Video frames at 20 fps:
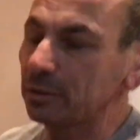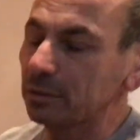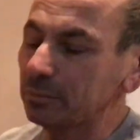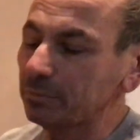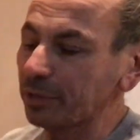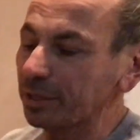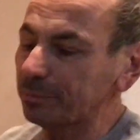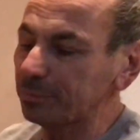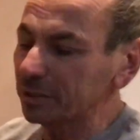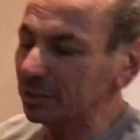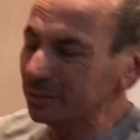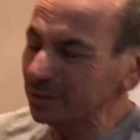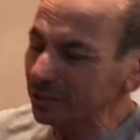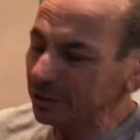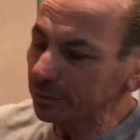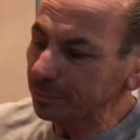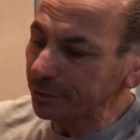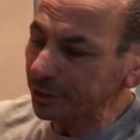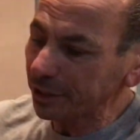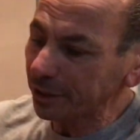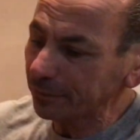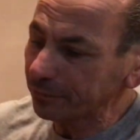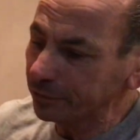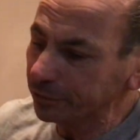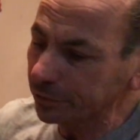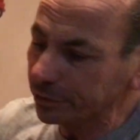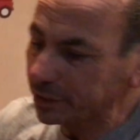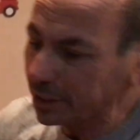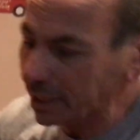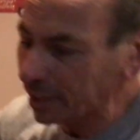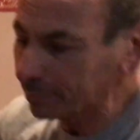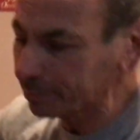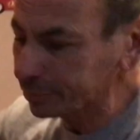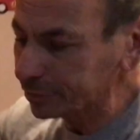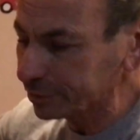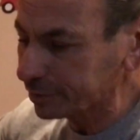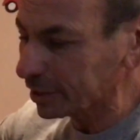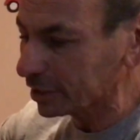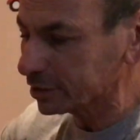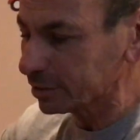Might be a little bit heavier than that,
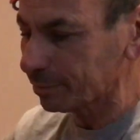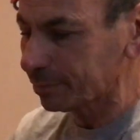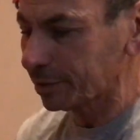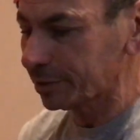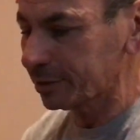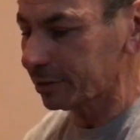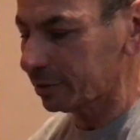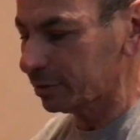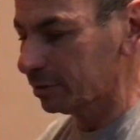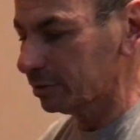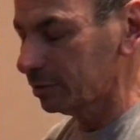but that's about it.